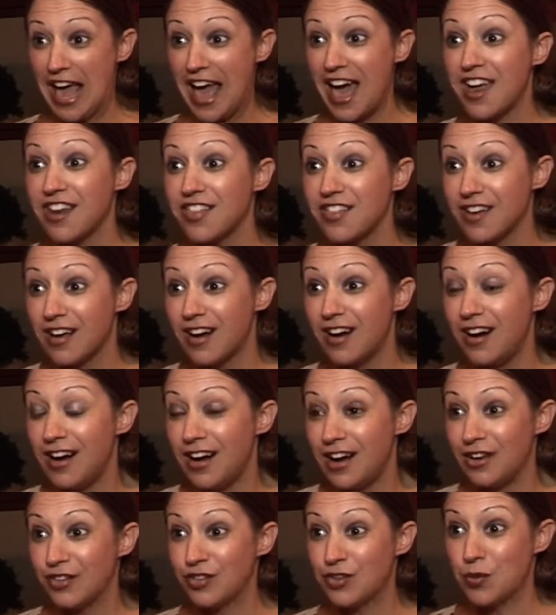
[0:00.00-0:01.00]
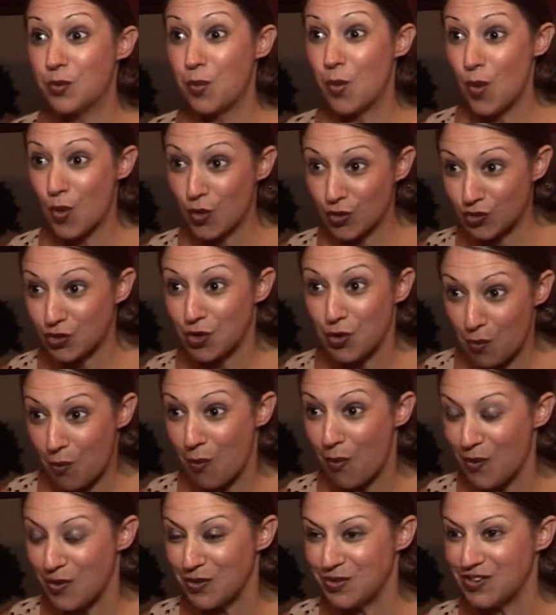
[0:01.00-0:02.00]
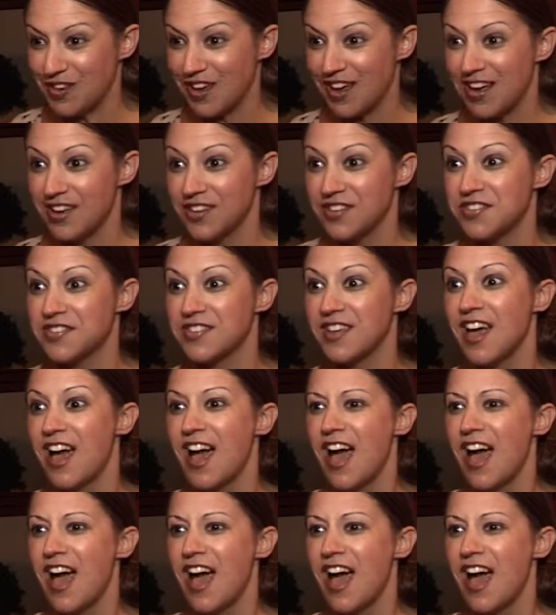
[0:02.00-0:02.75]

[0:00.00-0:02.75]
out of the car to walk towards us,